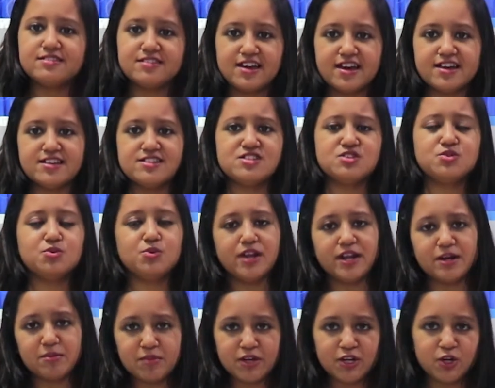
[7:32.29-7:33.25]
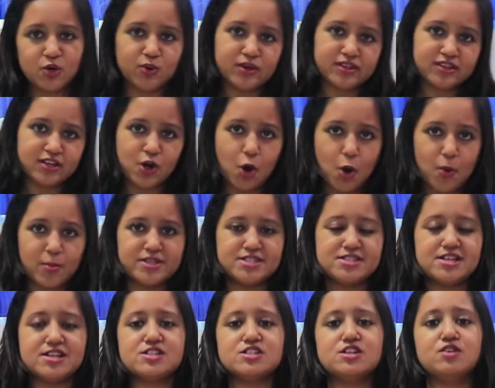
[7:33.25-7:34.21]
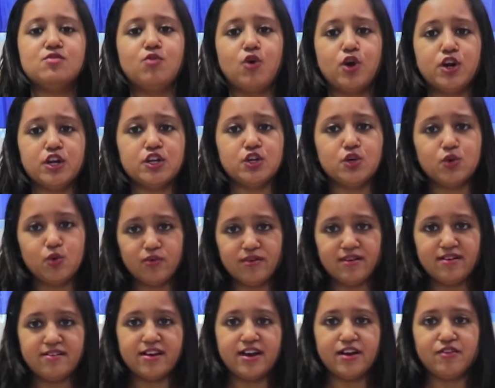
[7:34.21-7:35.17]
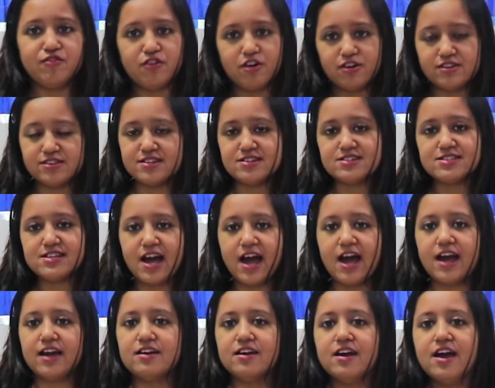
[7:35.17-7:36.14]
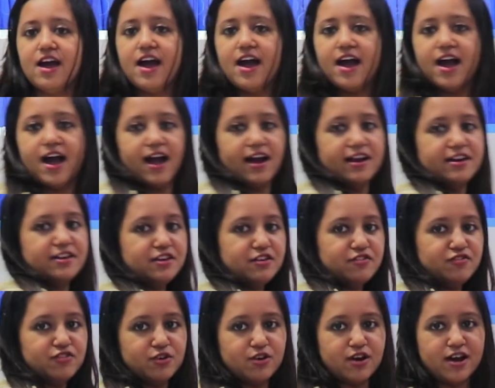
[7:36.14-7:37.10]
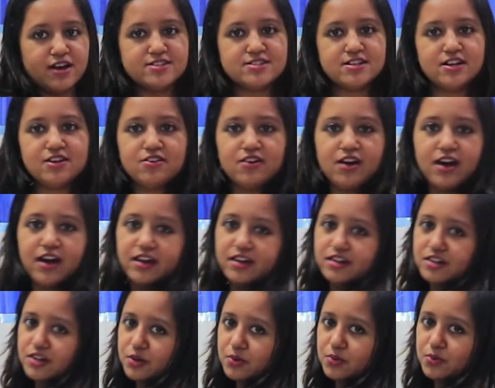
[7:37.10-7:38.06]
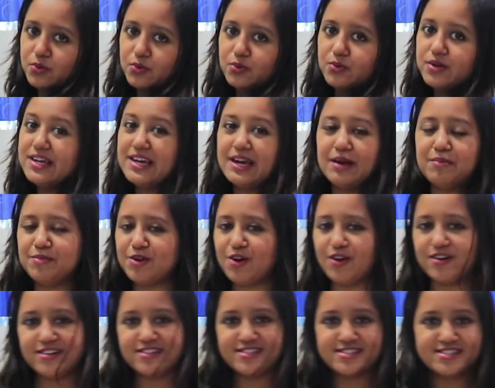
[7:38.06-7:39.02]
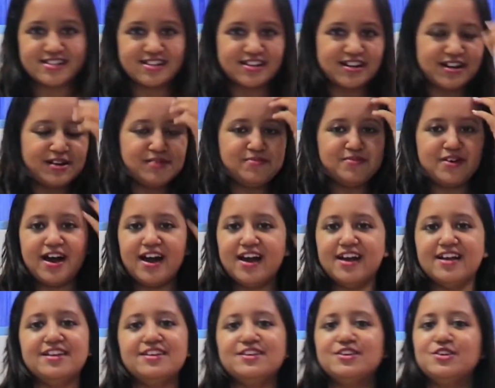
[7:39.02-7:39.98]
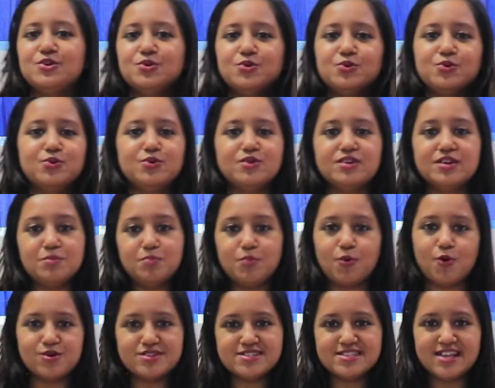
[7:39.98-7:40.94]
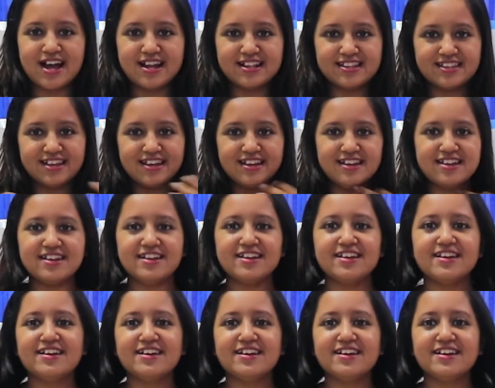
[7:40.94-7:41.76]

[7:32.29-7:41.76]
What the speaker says: Yes, do let me know in the comment section what you will rate for this hack. And if you guys are trying, do DM me on Instagram. I'll do repost that thing.